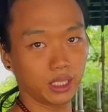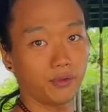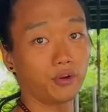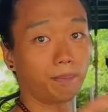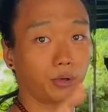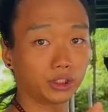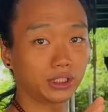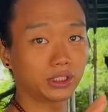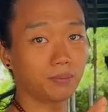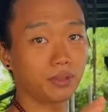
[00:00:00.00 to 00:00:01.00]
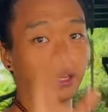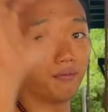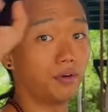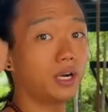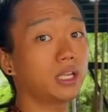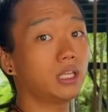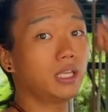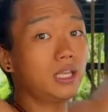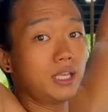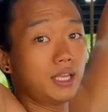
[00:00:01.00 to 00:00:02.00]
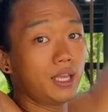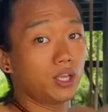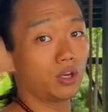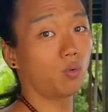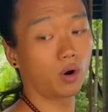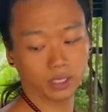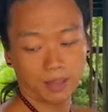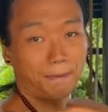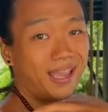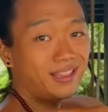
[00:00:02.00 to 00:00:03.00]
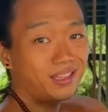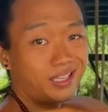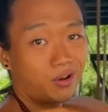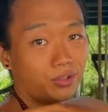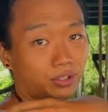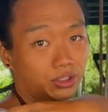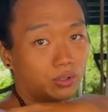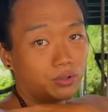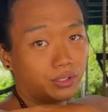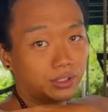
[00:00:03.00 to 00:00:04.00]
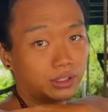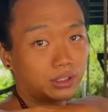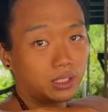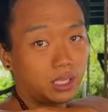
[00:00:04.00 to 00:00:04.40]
If you're pushing something vertically, you're working mainly on your shoulders.